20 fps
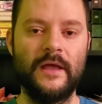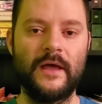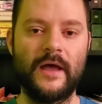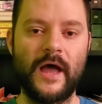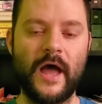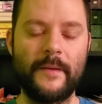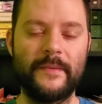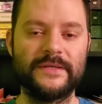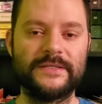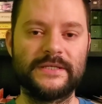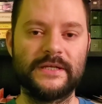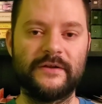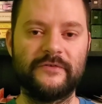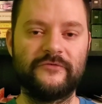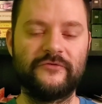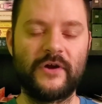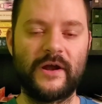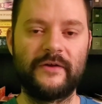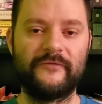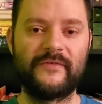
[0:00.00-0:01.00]
Um, instead of
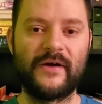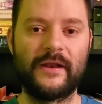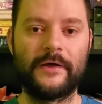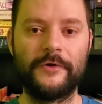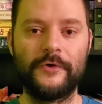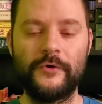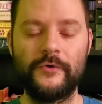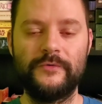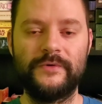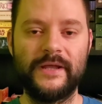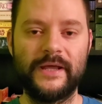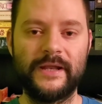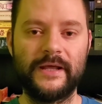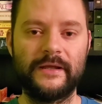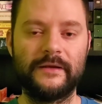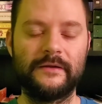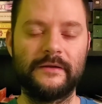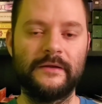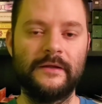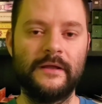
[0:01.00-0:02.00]
trying to find out who did
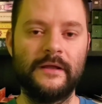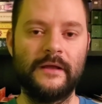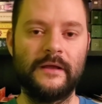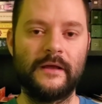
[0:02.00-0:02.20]
it,